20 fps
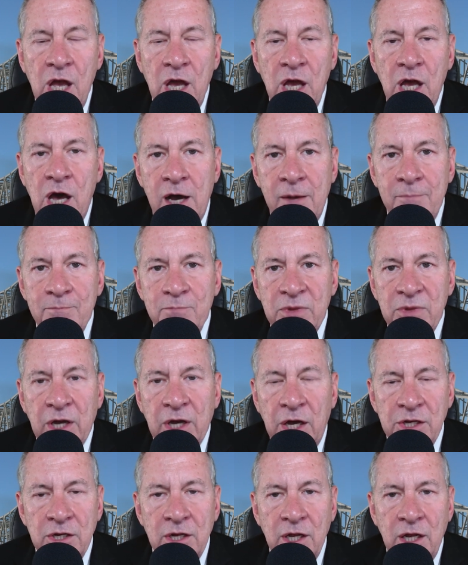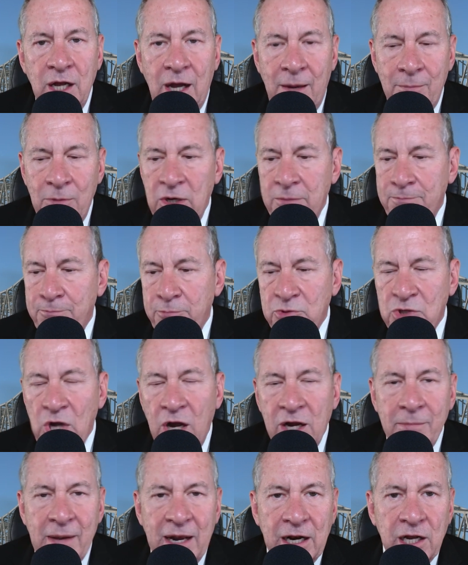I'm going to
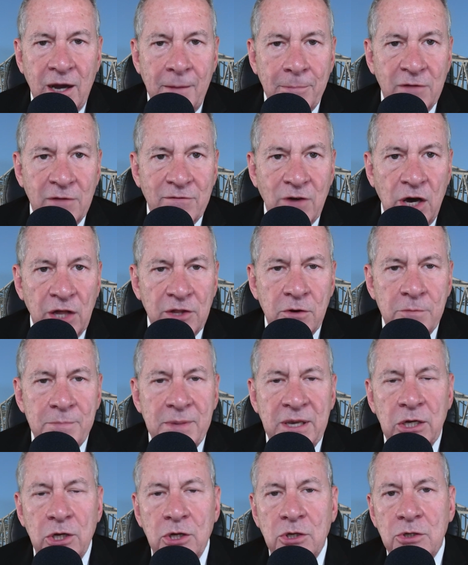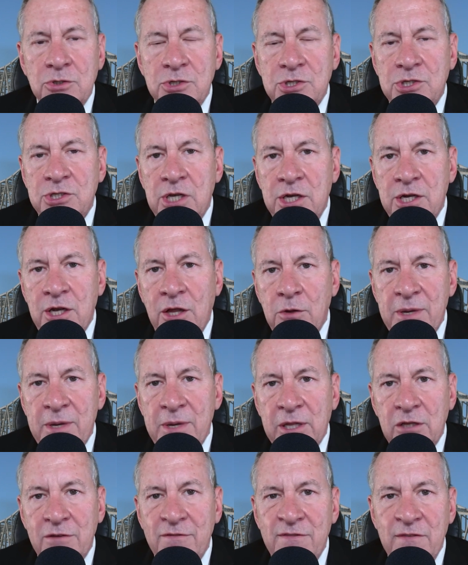talk about a couple of other bills. Another
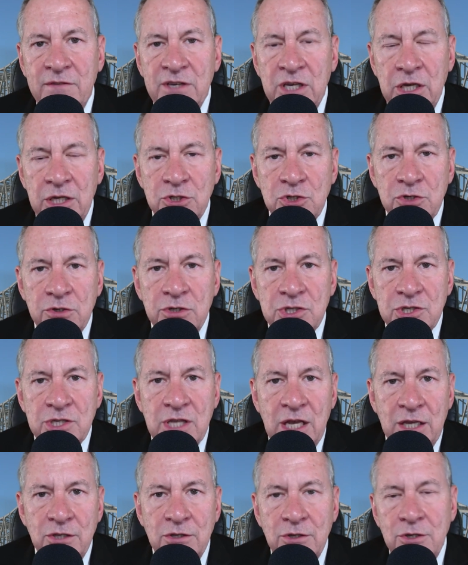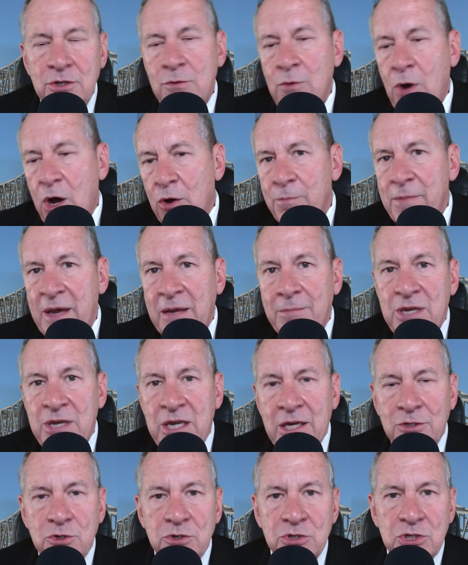bill of interest that you all may be
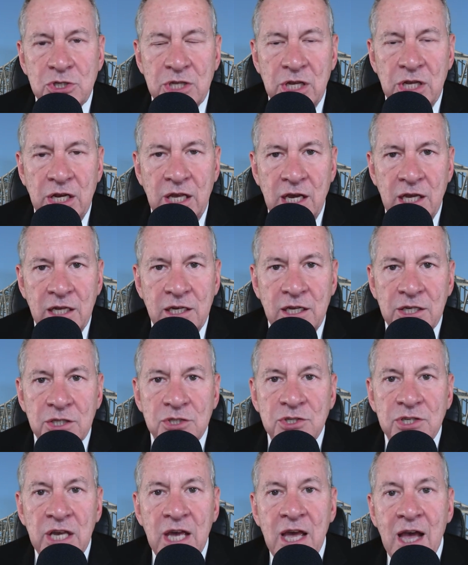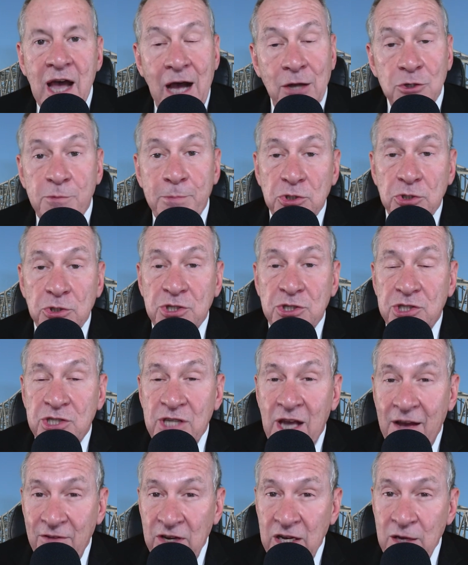interested in is House Bill
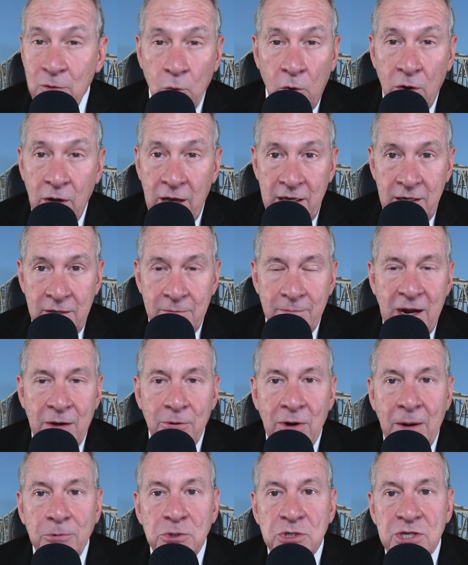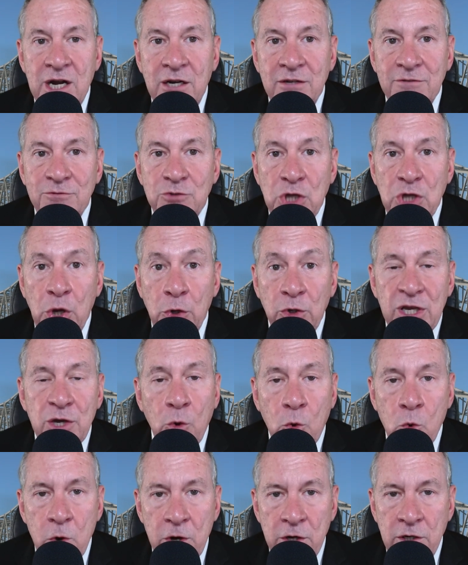71 by Representative Dodie
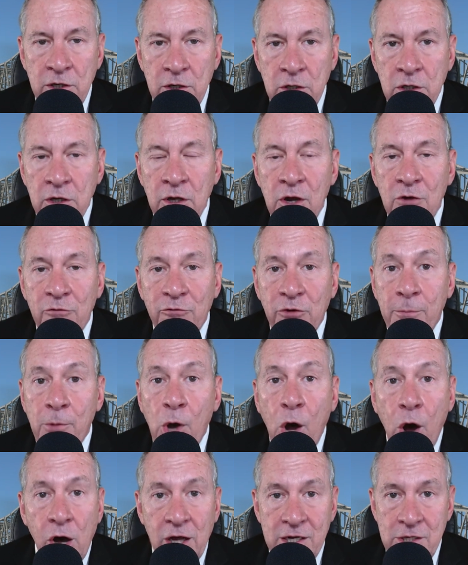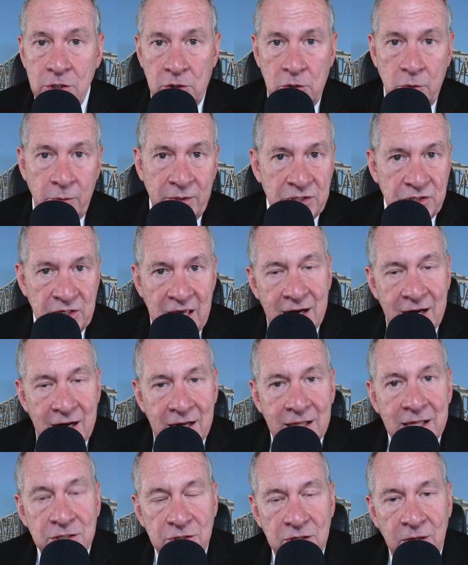Horton from Houghton,
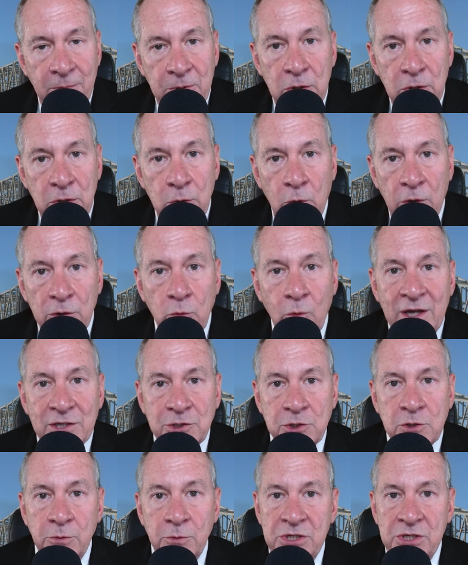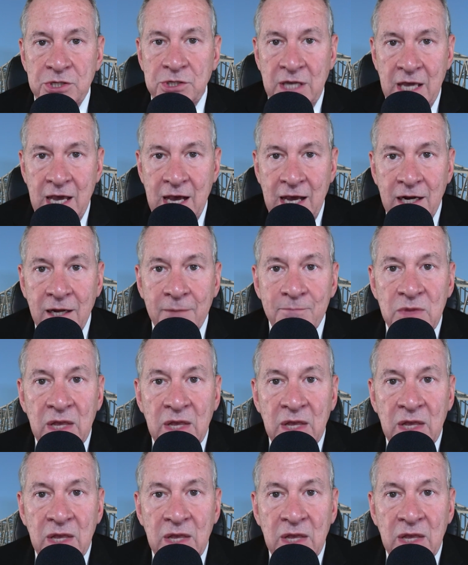Louisiana. That's up in northwest Louisiana.